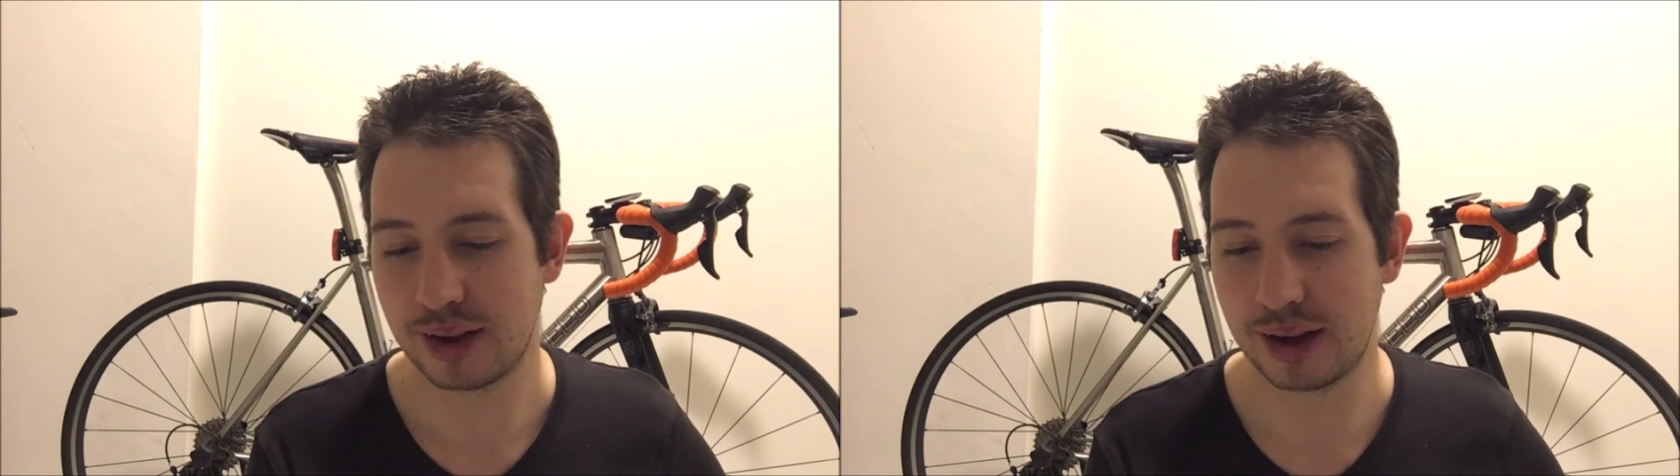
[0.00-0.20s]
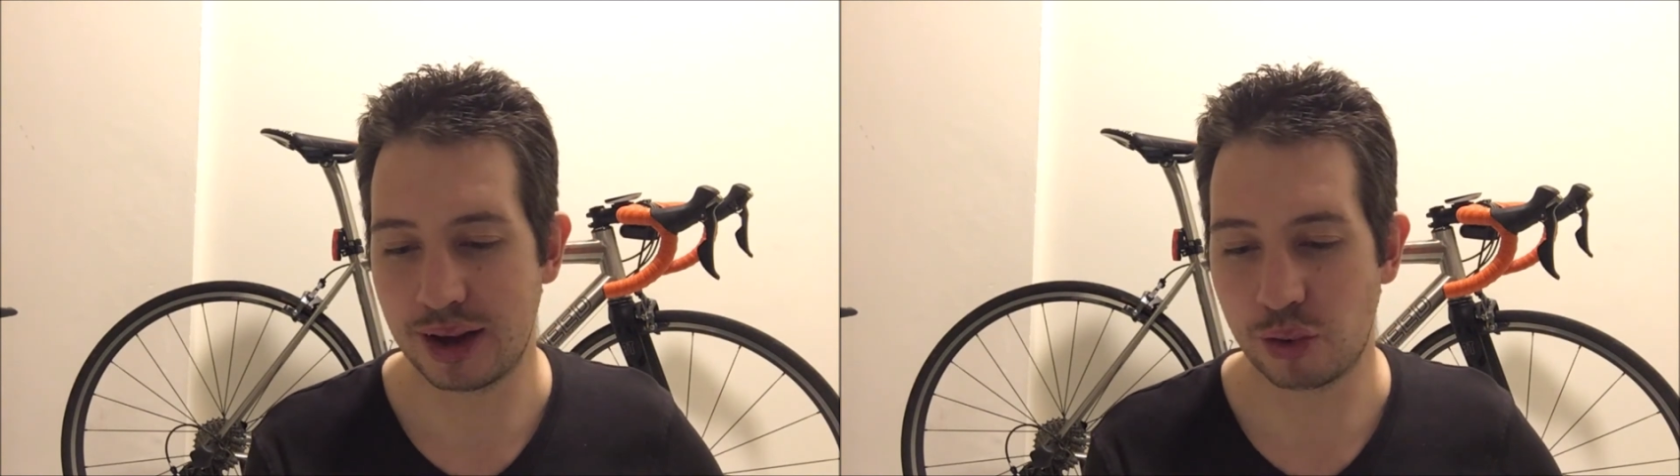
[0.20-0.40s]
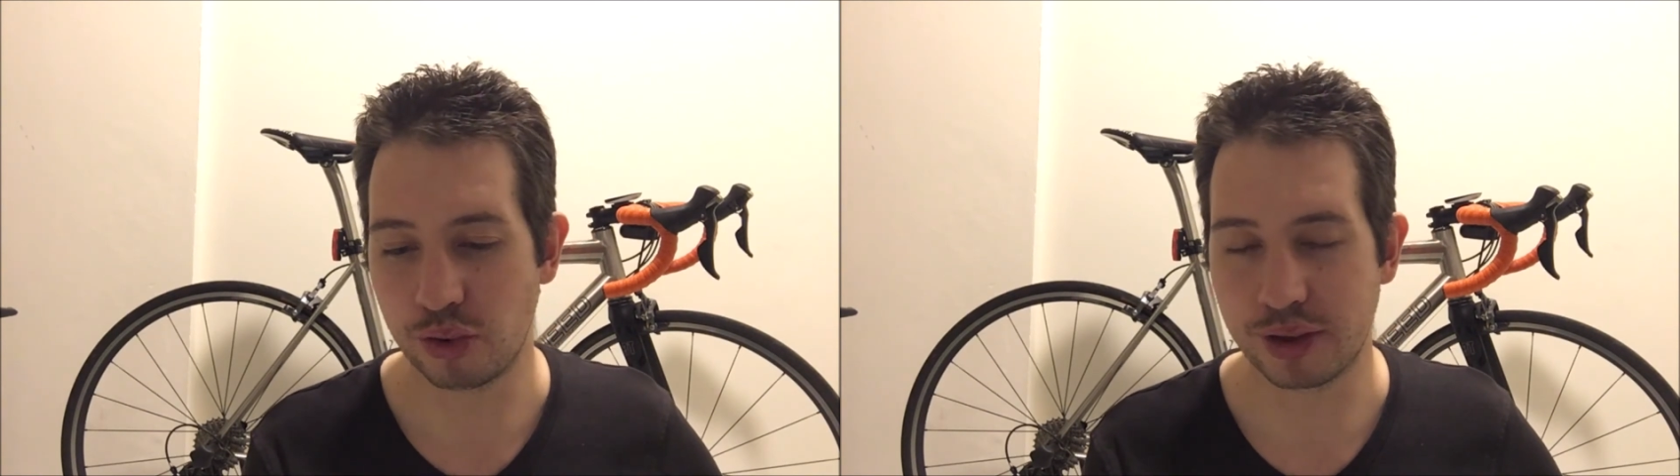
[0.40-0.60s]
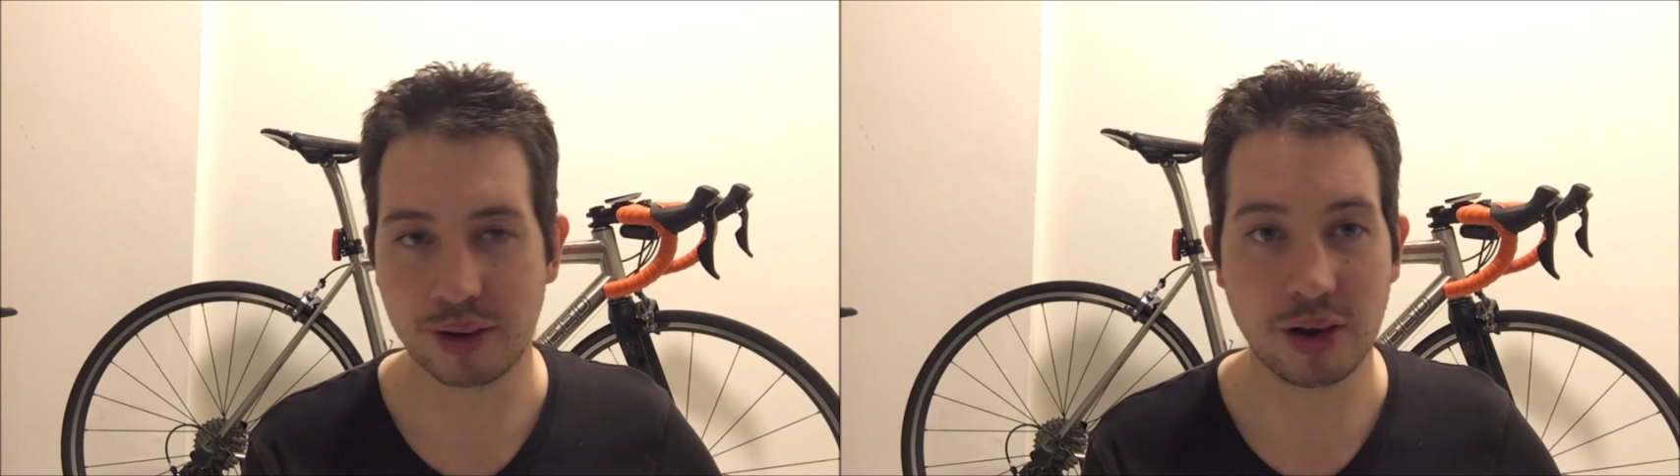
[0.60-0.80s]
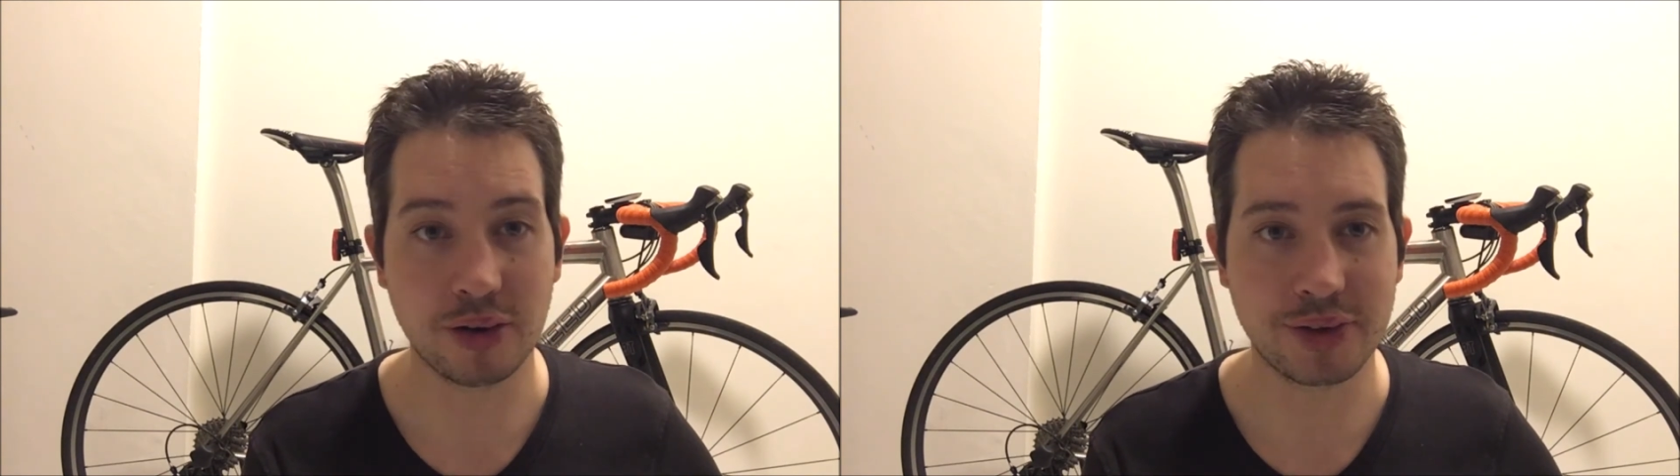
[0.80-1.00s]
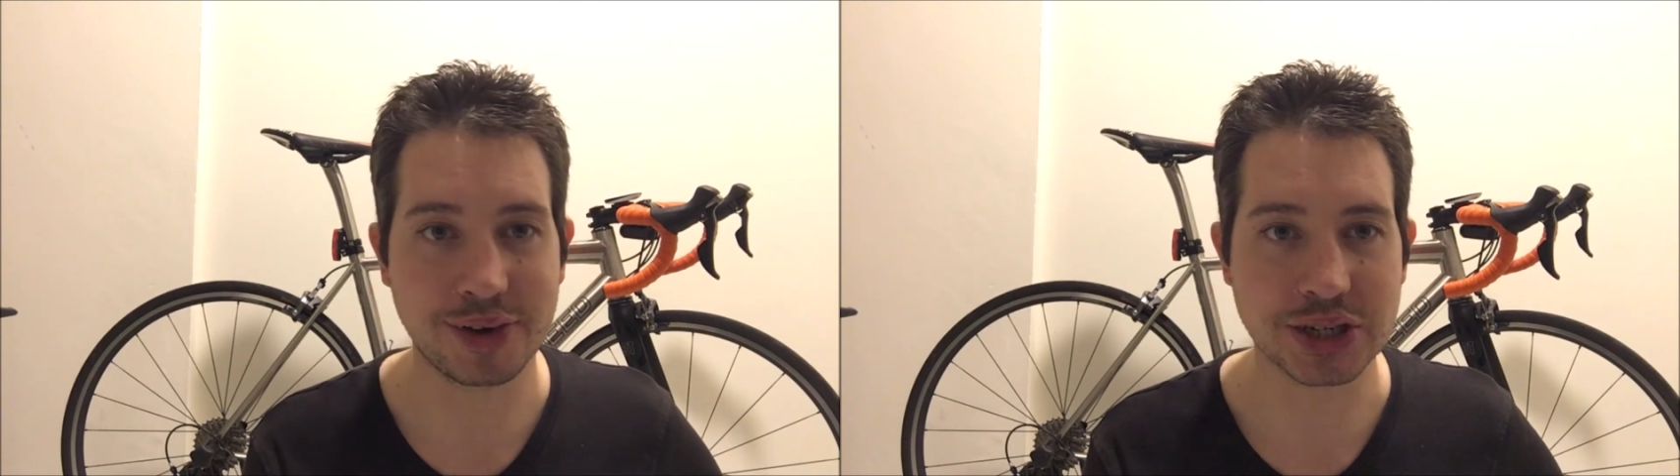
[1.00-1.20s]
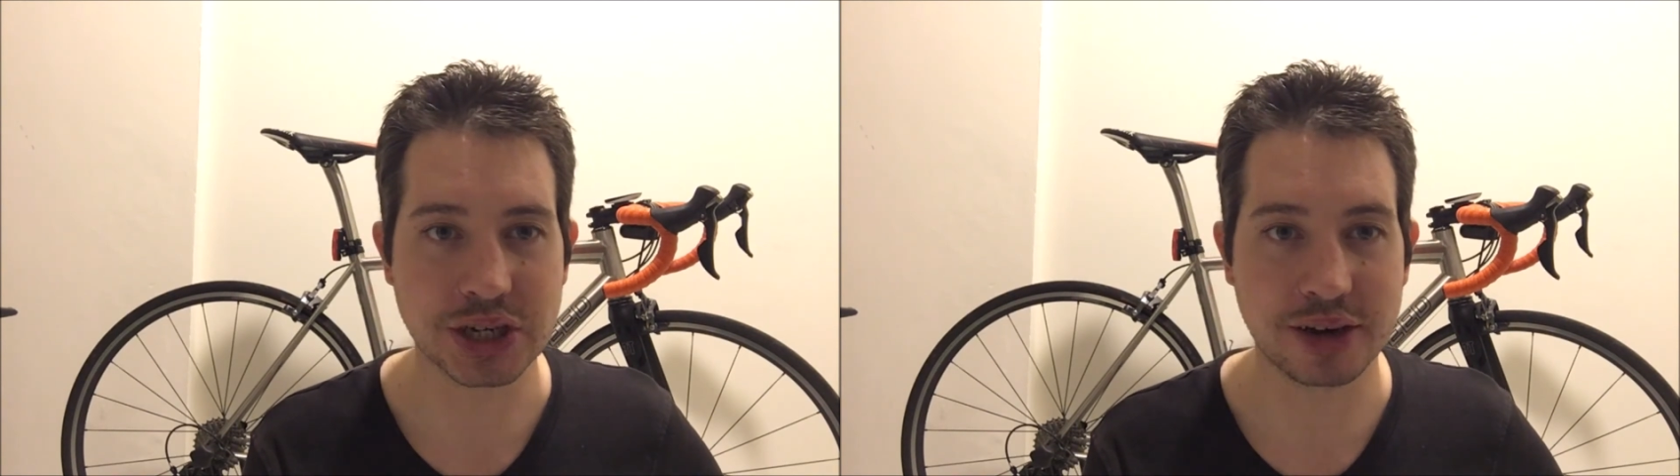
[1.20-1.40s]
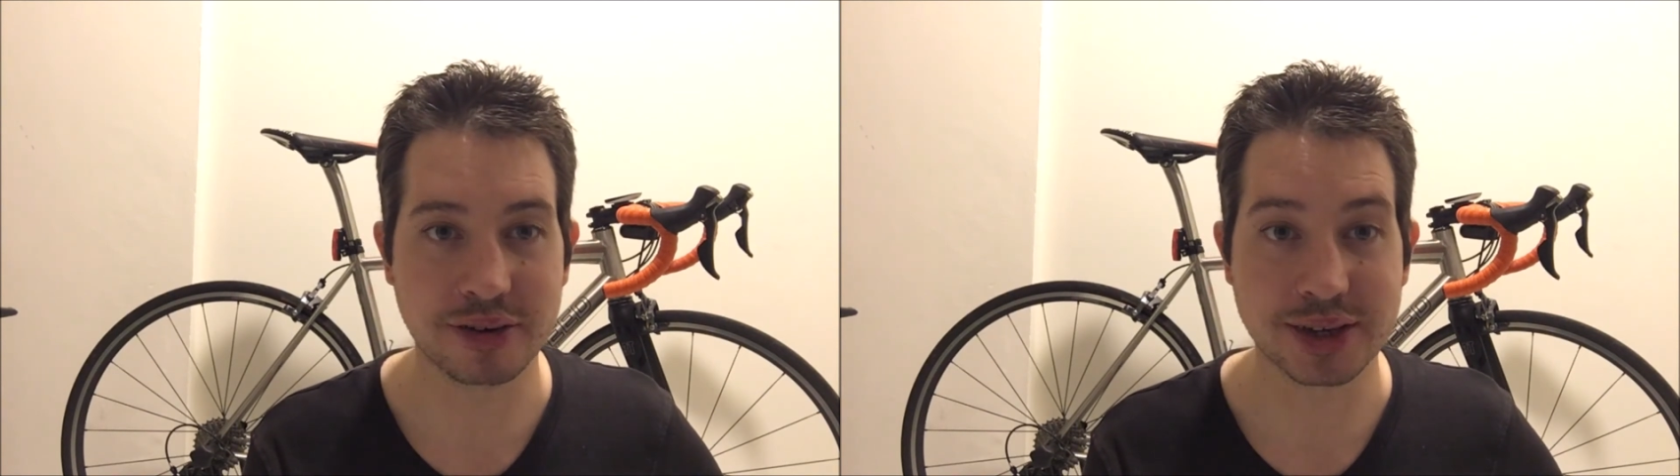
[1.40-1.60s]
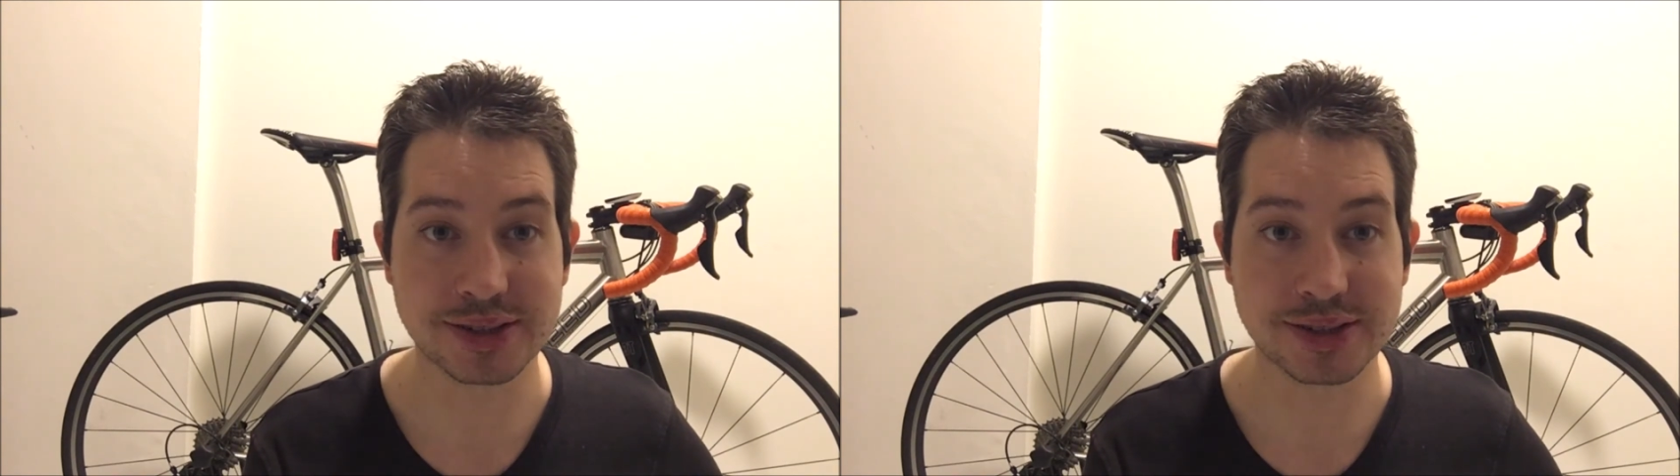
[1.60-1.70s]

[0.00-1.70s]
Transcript: although a lot of their engineering